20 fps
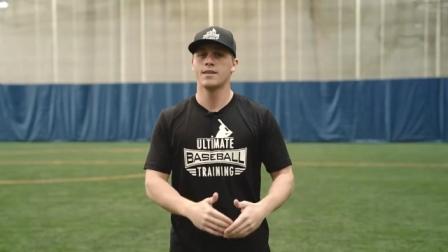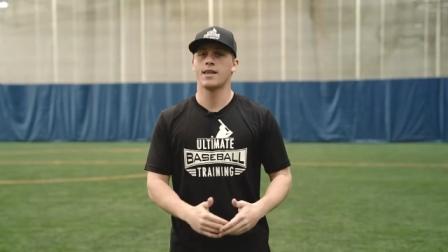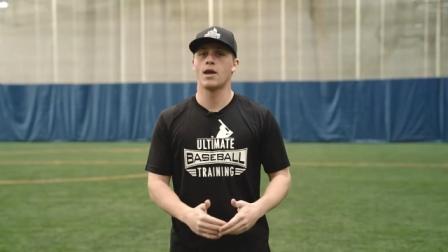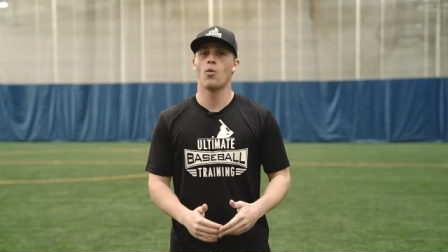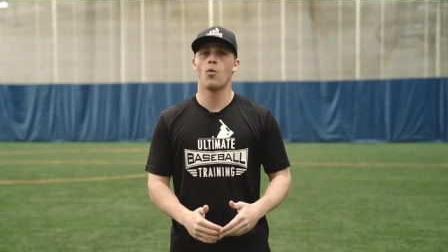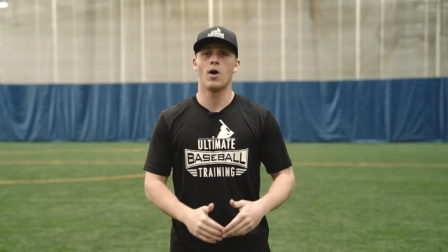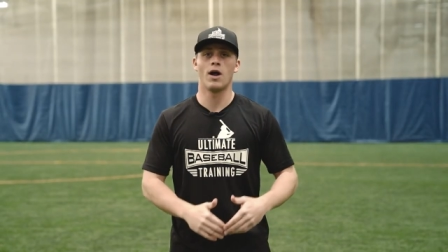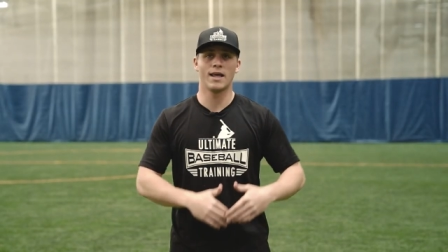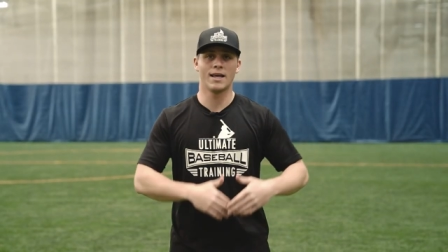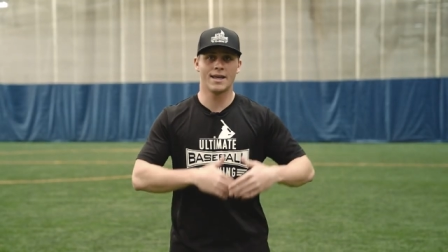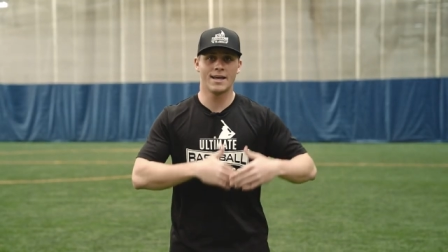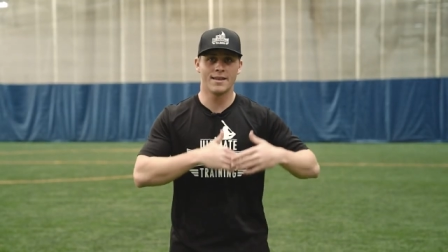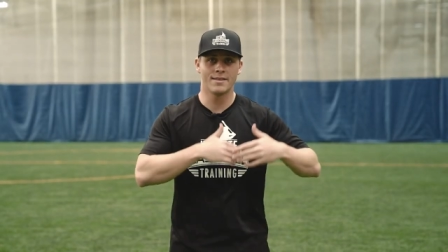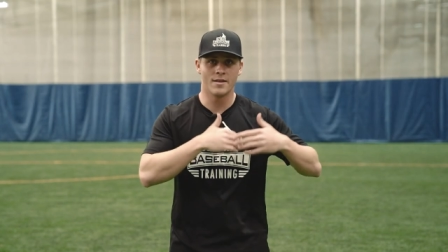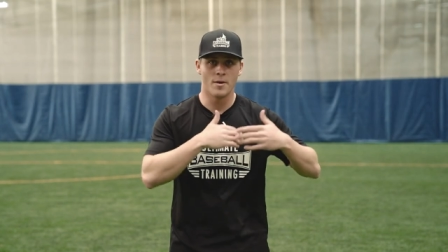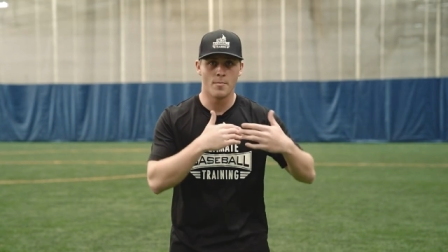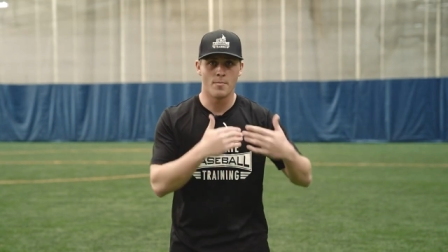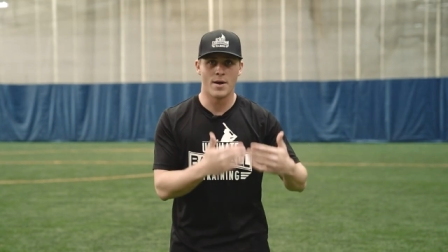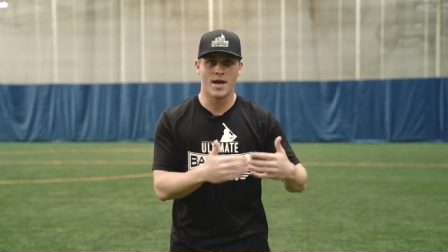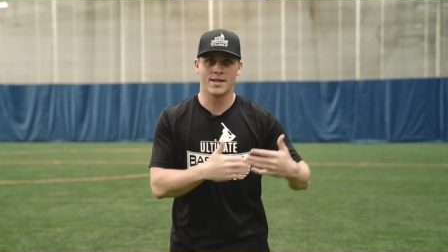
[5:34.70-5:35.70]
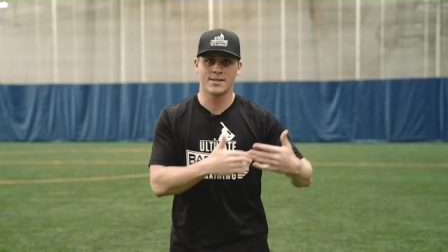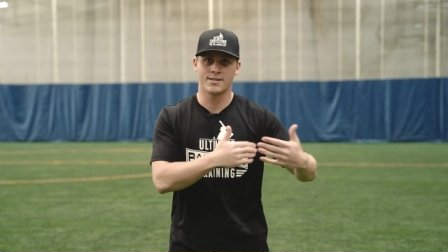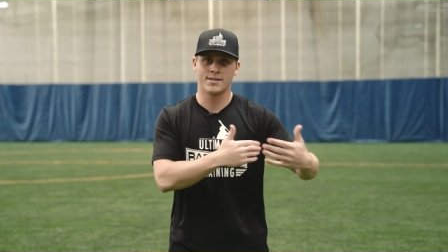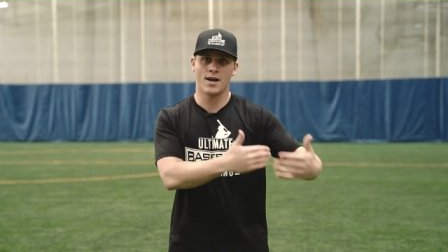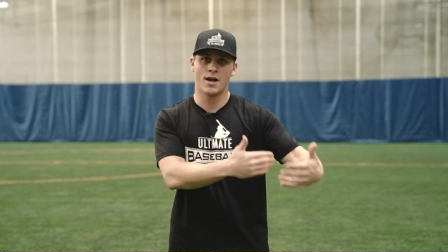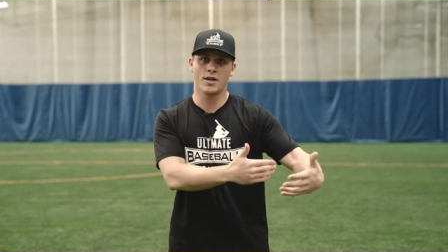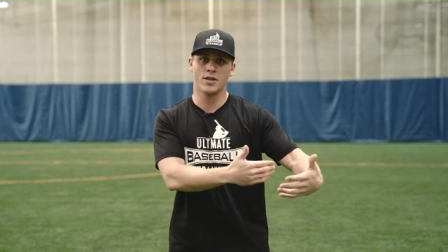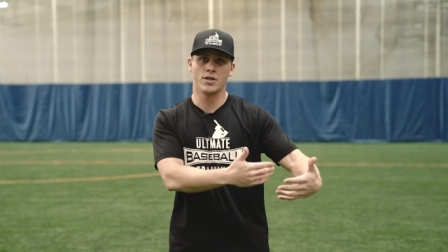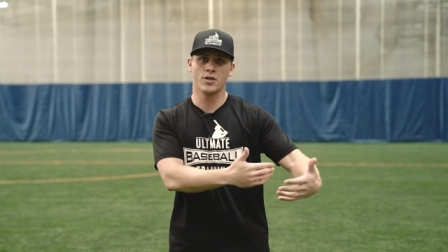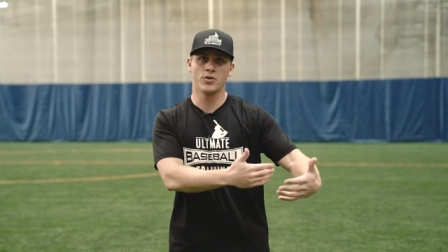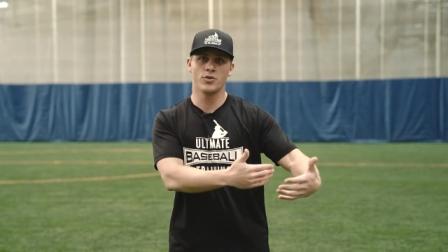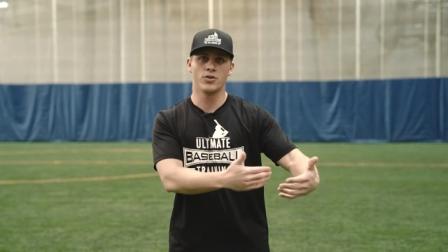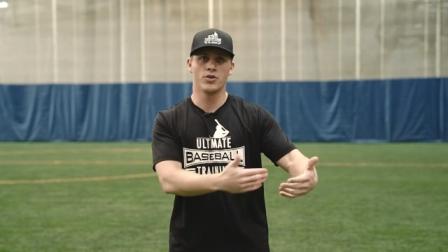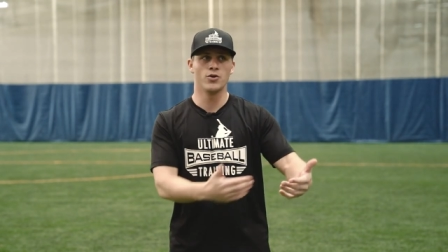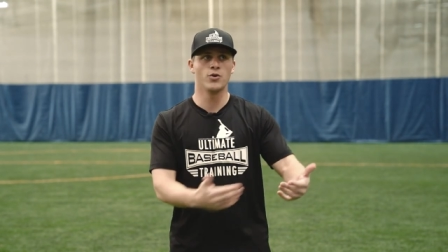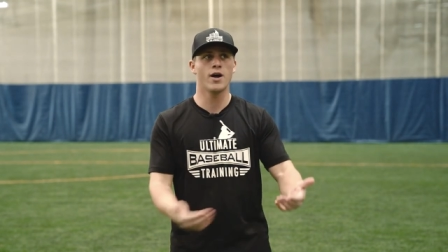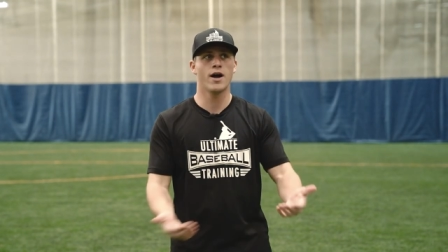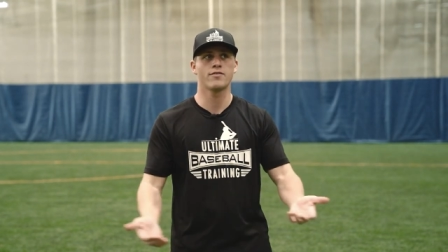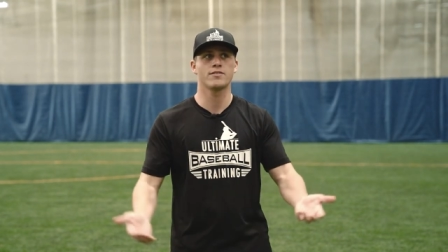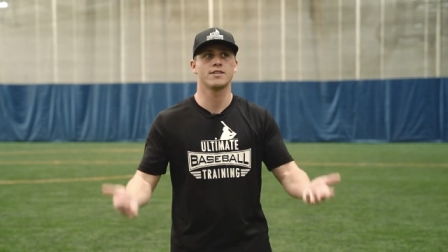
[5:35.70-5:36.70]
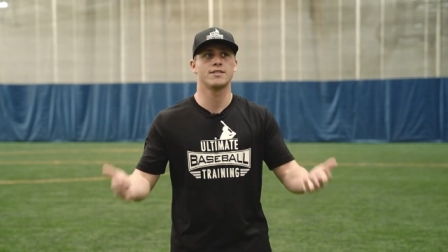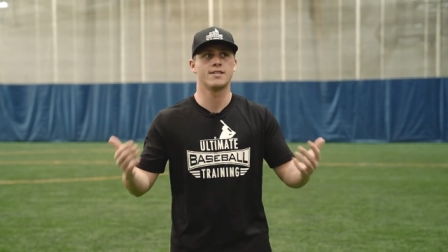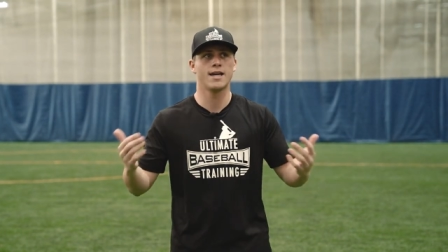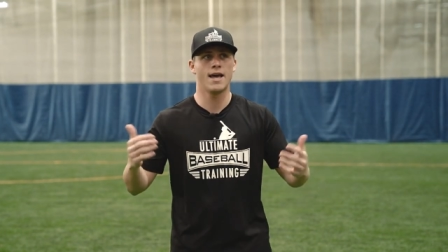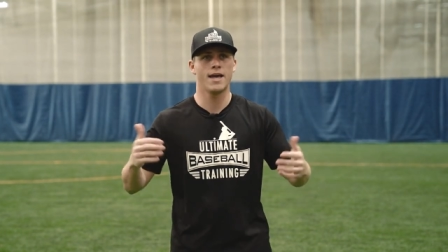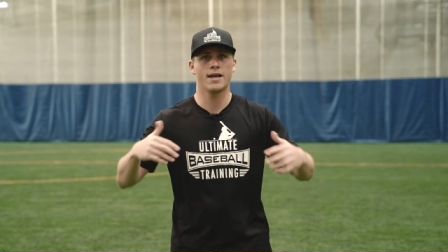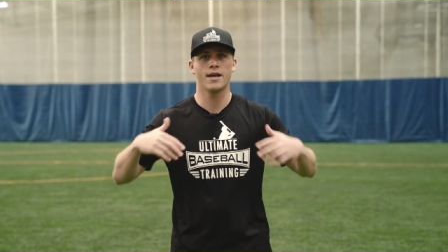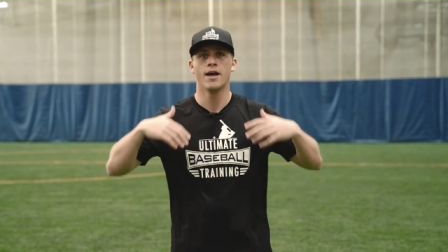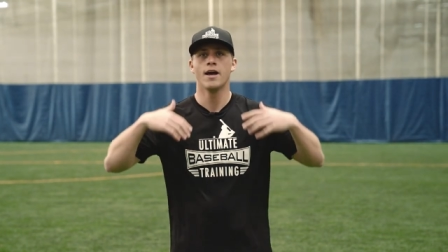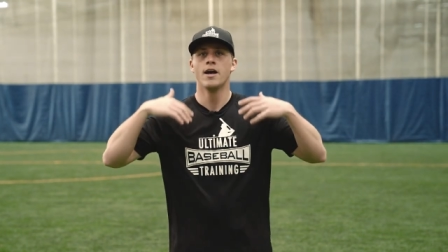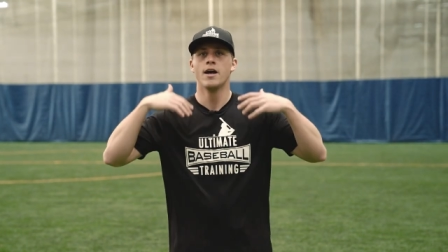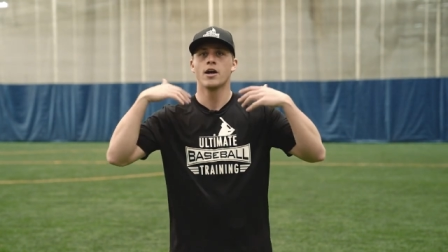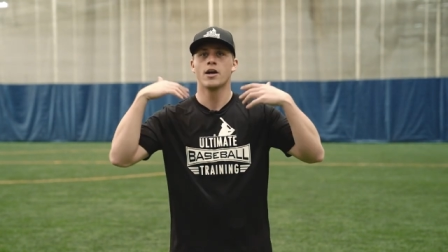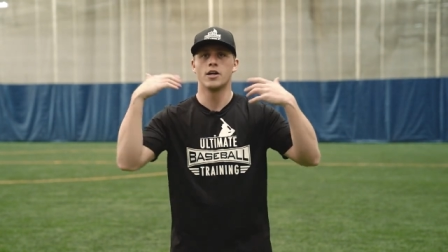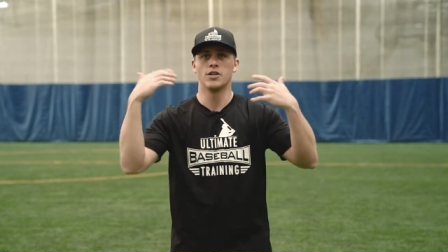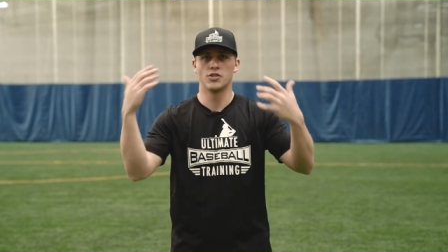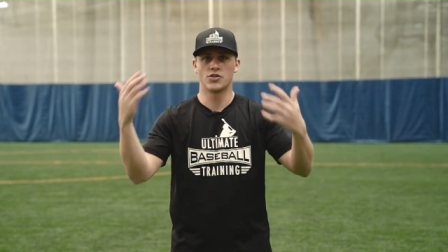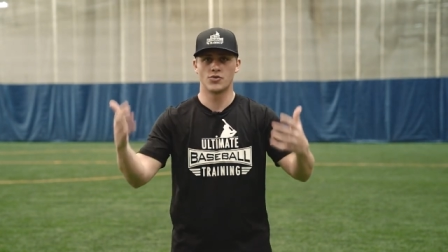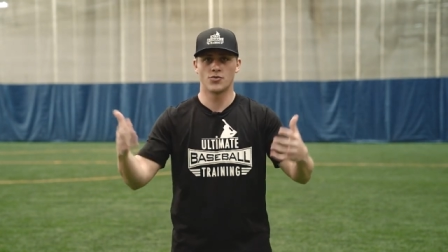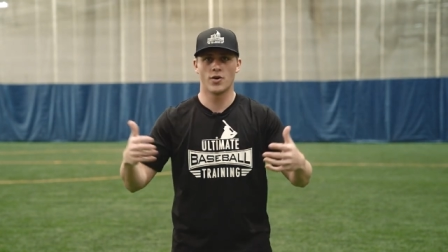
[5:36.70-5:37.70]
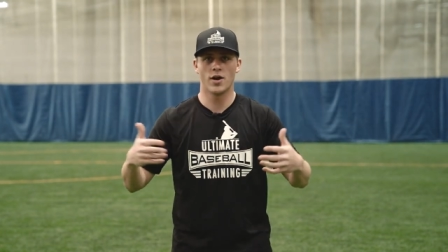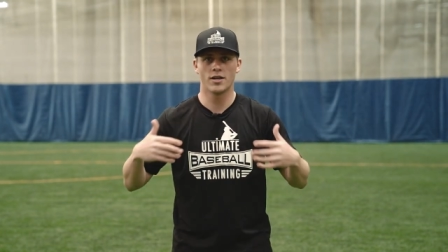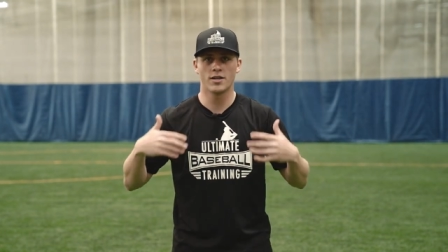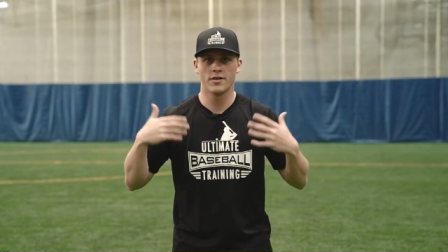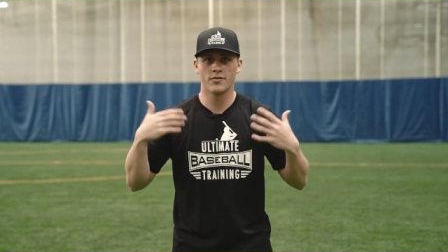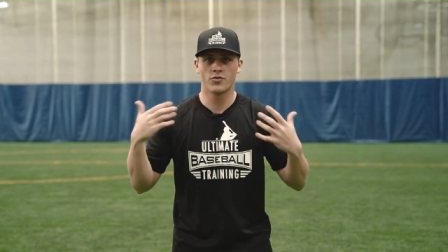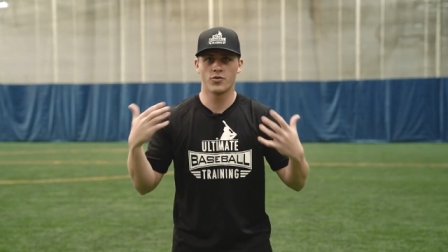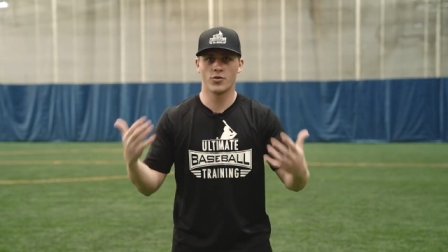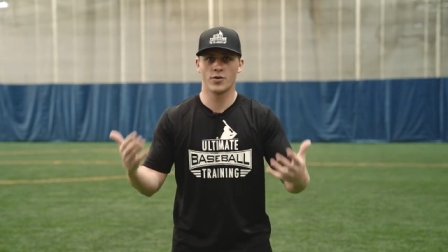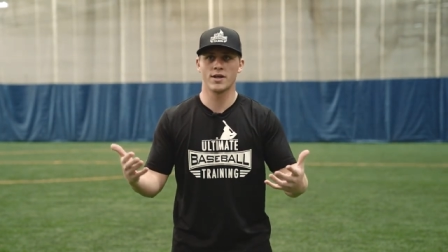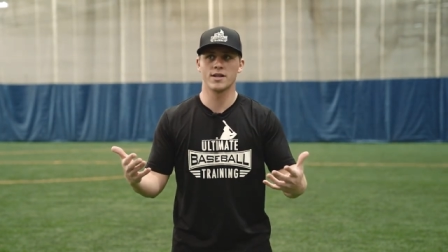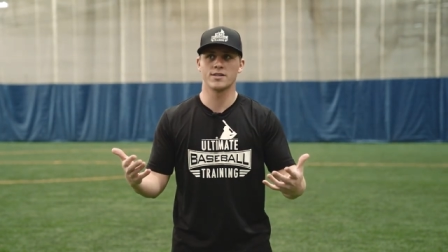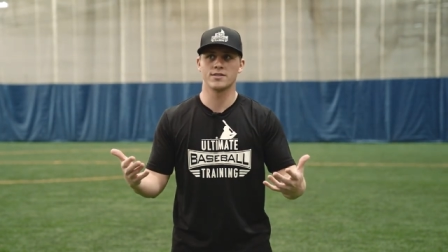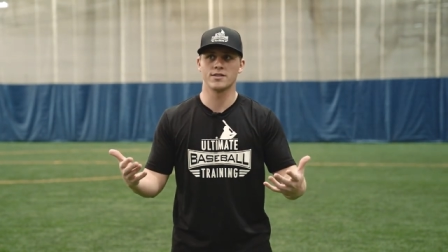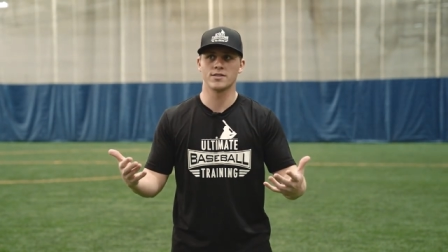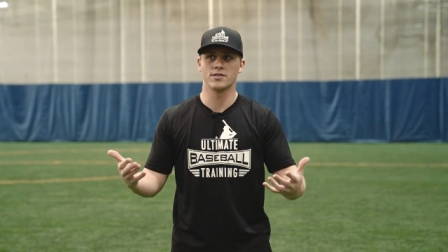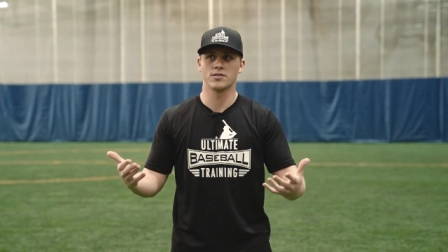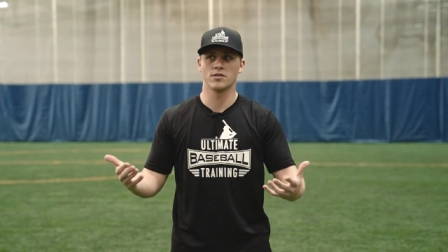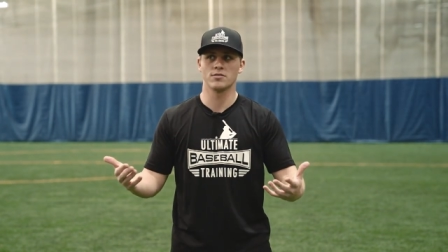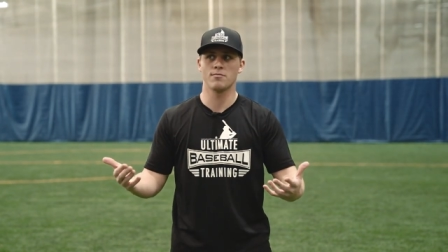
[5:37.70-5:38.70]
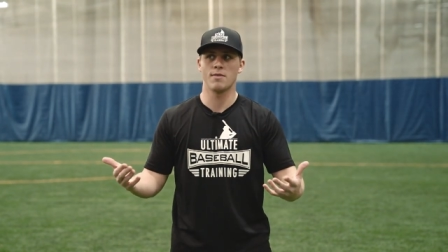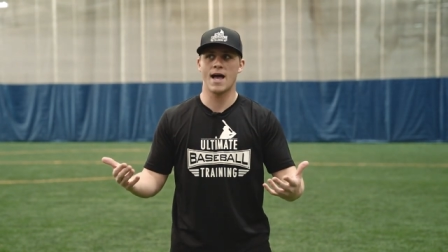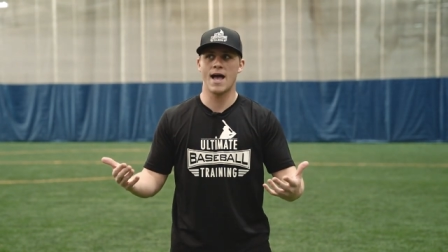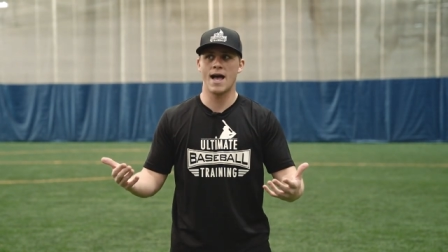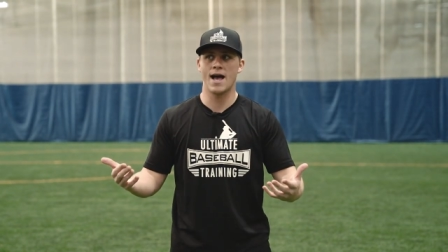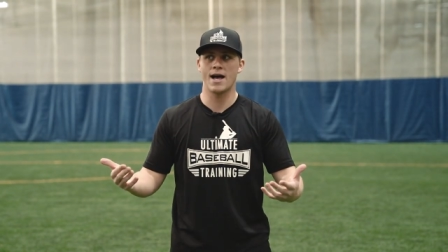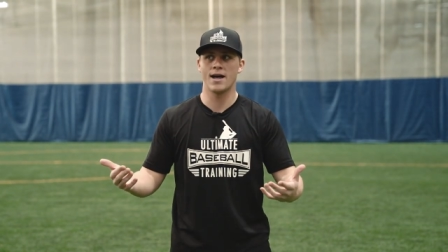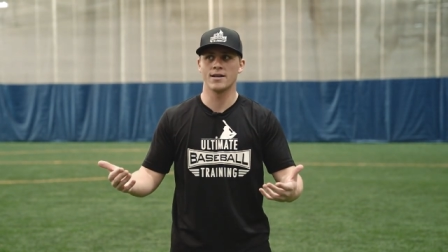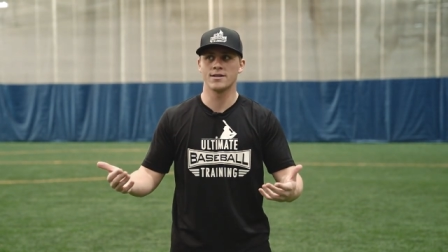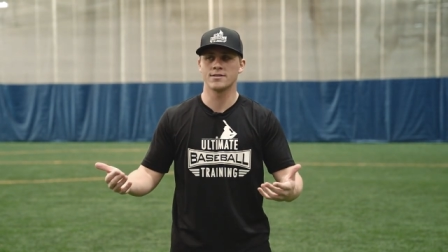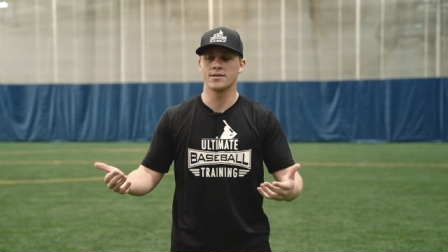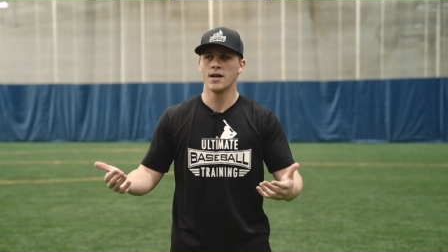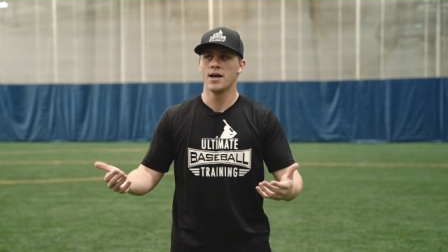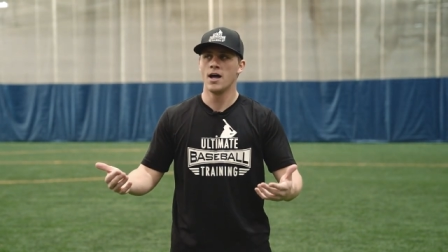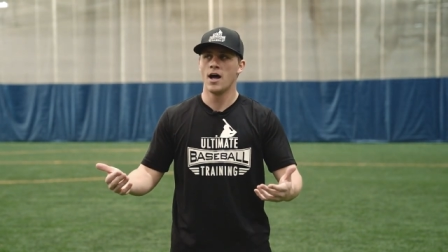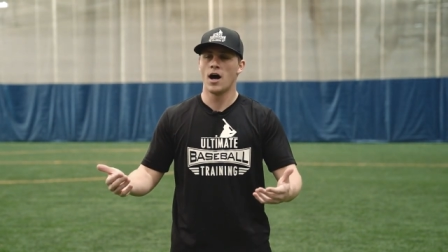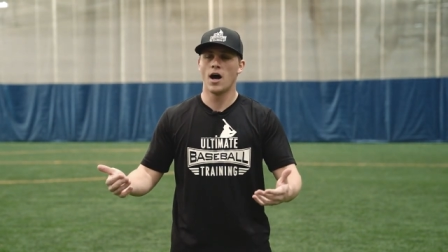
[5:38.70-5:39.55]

They want to get the best out of you, and you have to take constructive criticism as